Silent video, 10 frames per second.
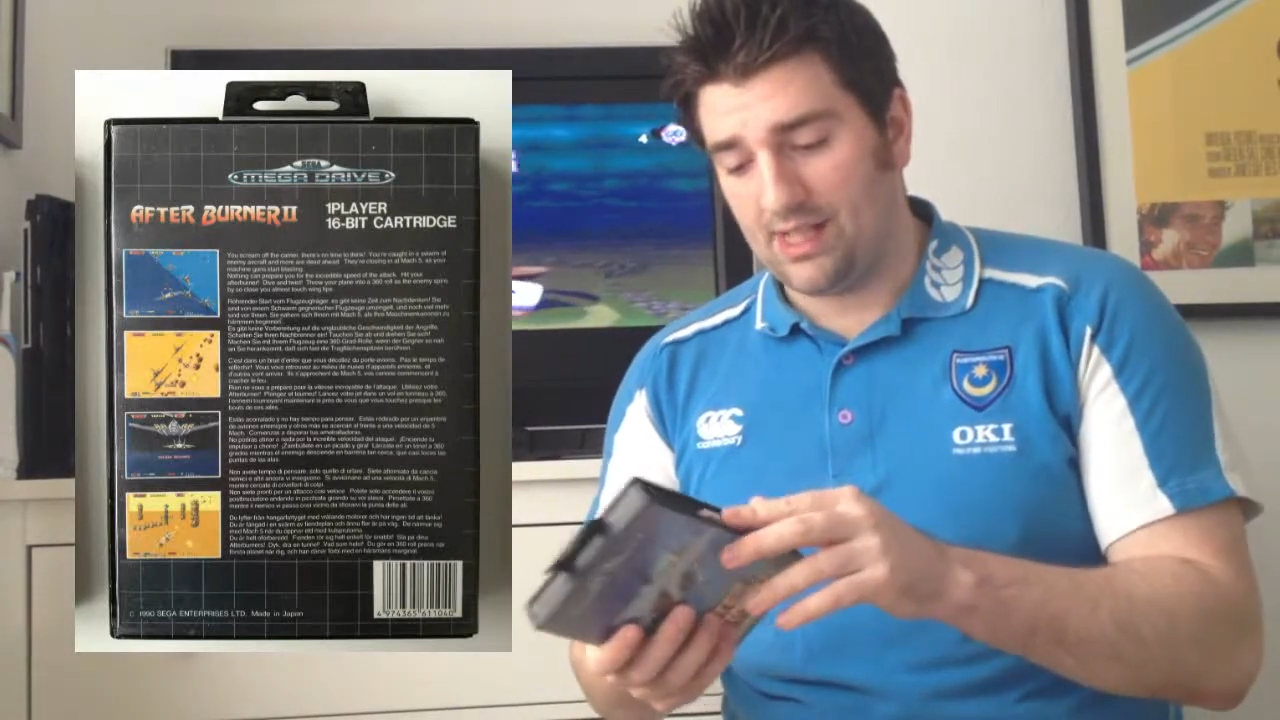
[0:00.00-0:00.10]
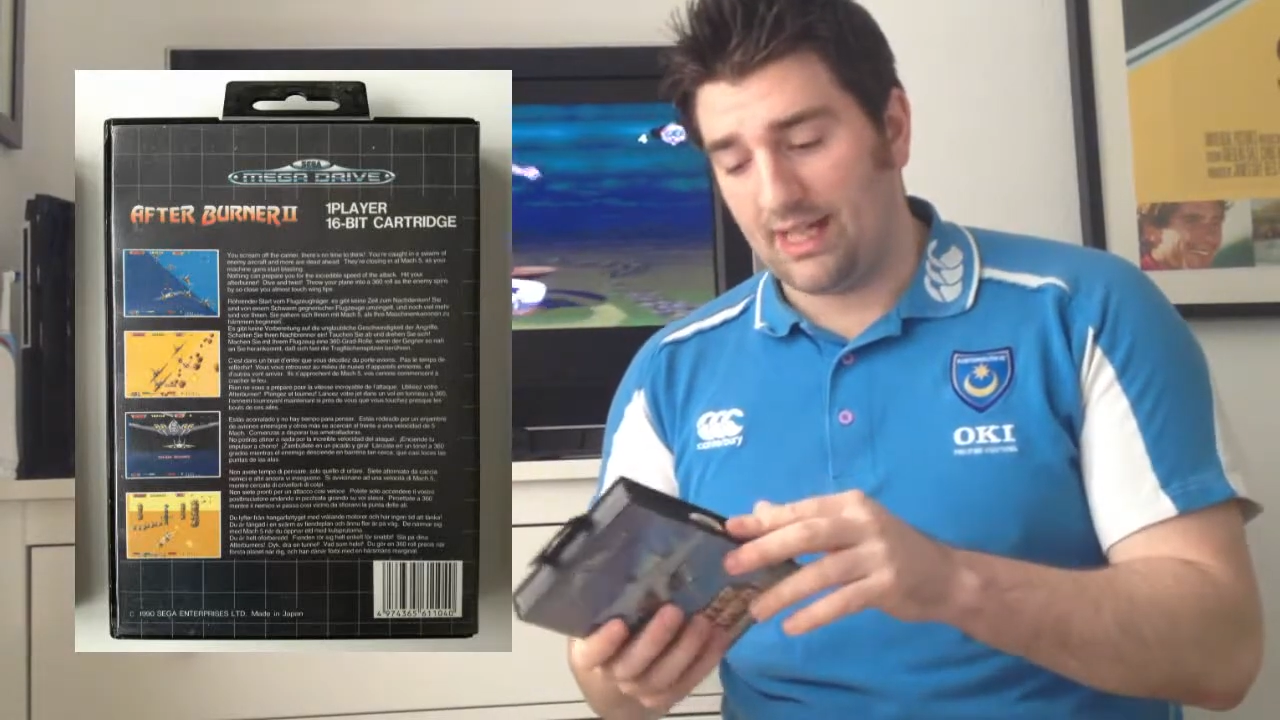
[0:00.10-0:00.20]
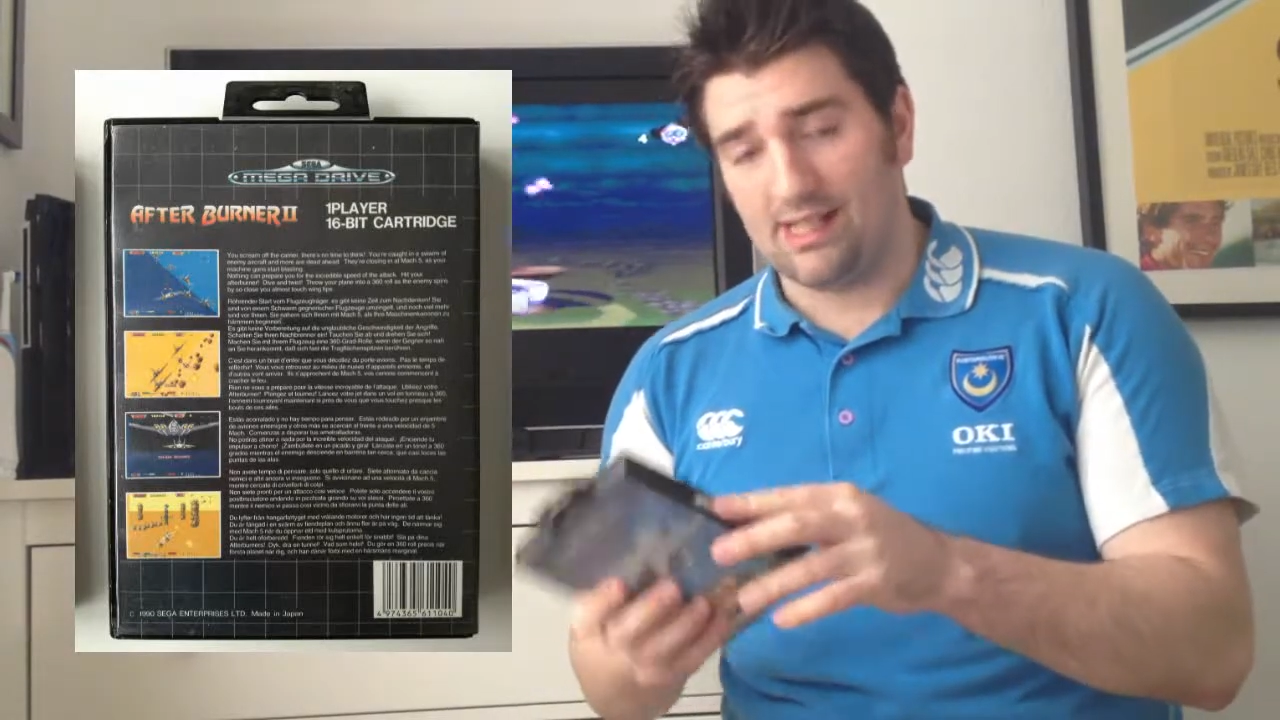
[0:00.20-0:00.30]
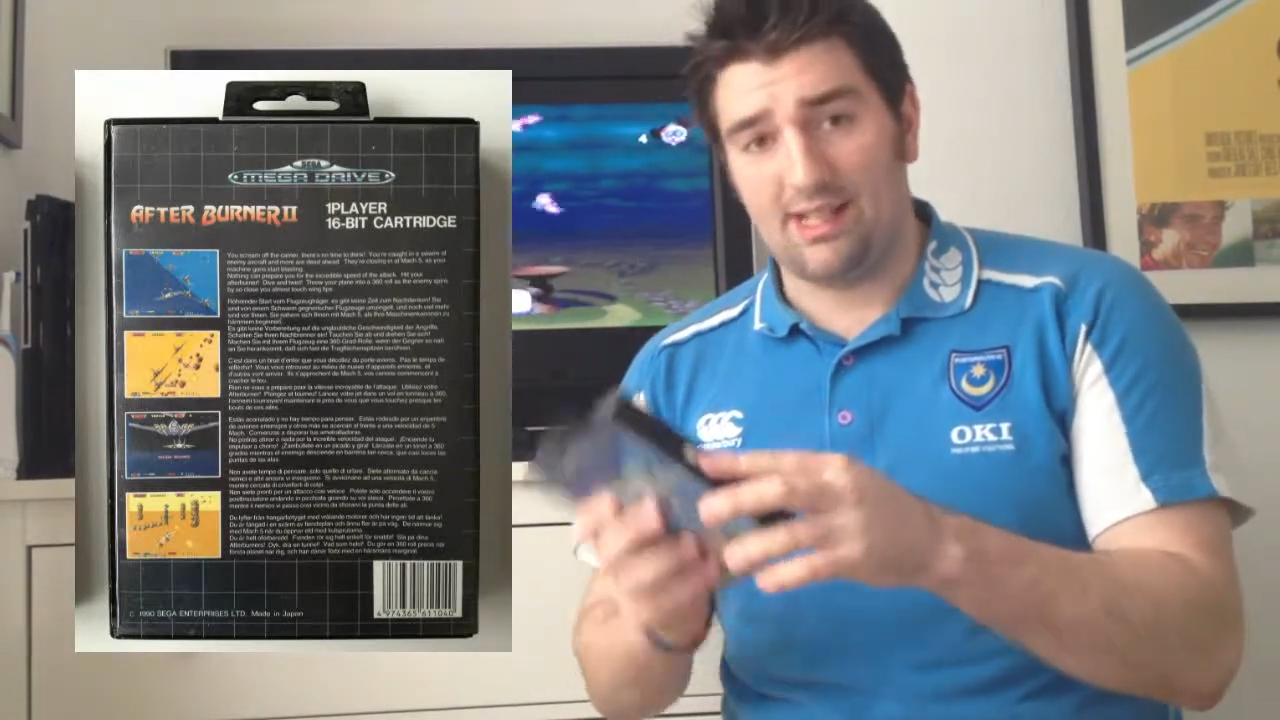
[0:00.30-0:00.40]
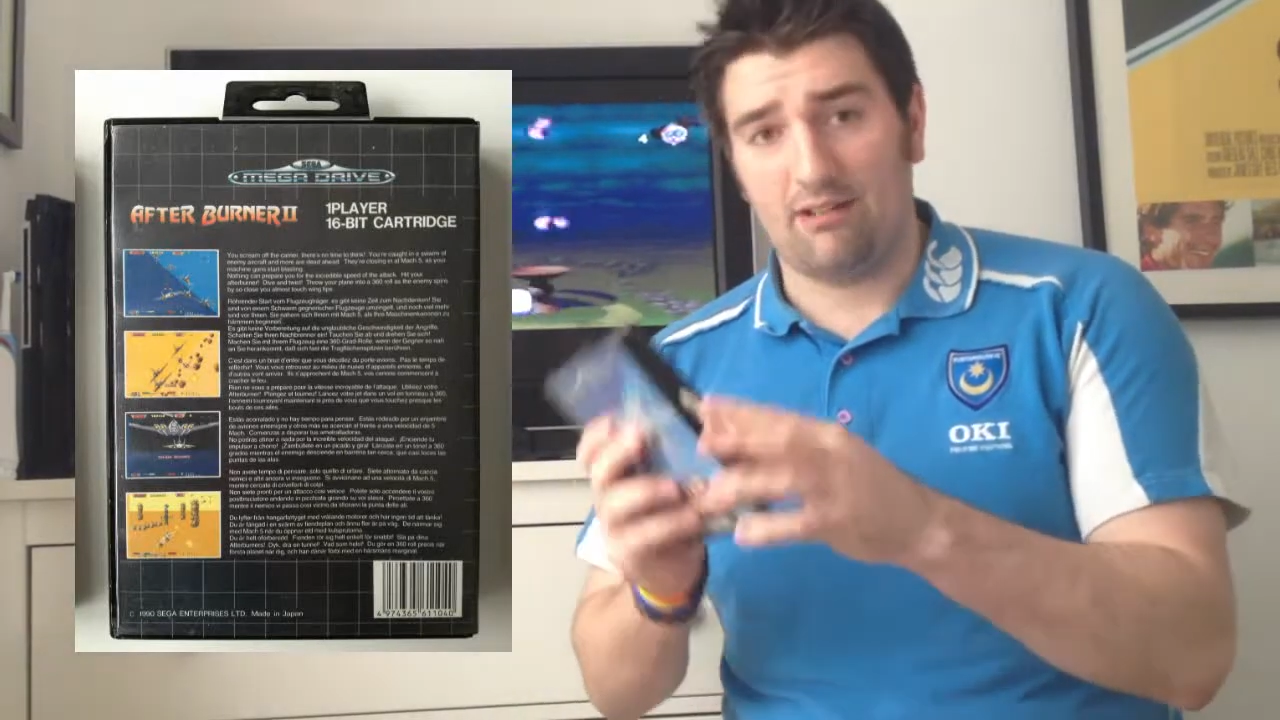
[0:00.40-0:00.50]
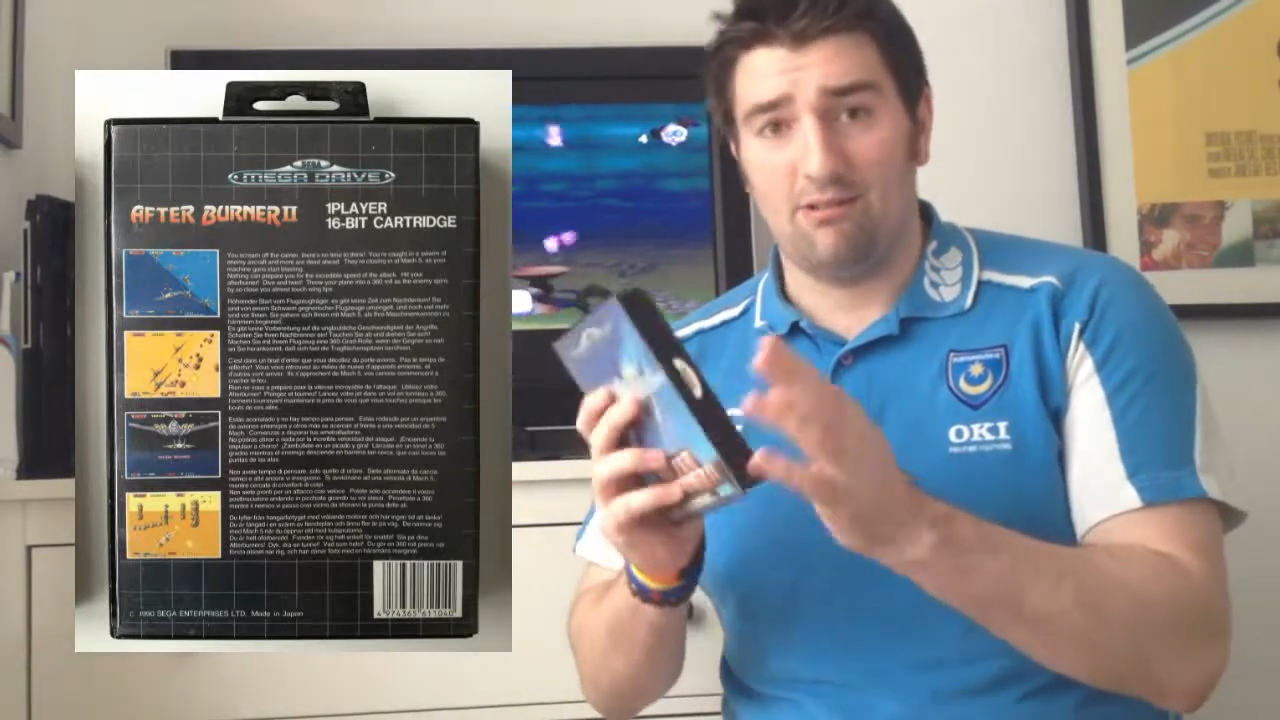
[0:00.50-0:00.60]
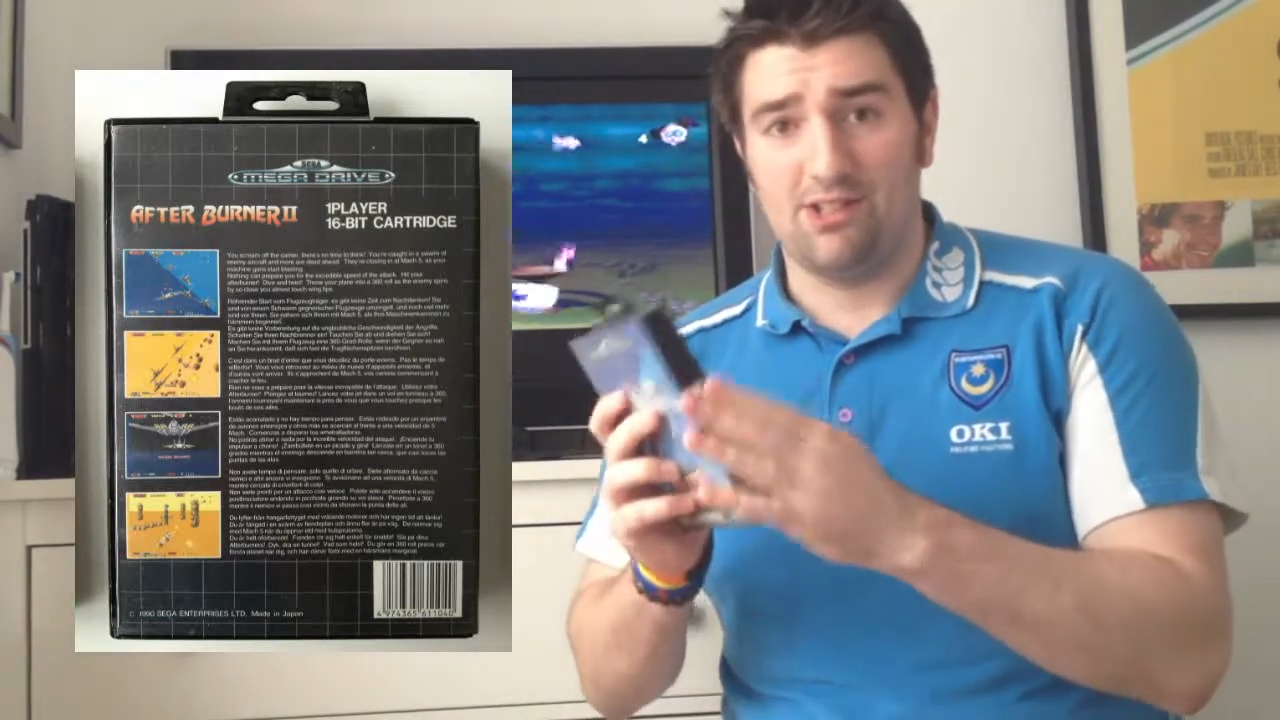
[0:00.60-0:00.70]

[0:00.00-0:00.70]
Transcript: Sega sticker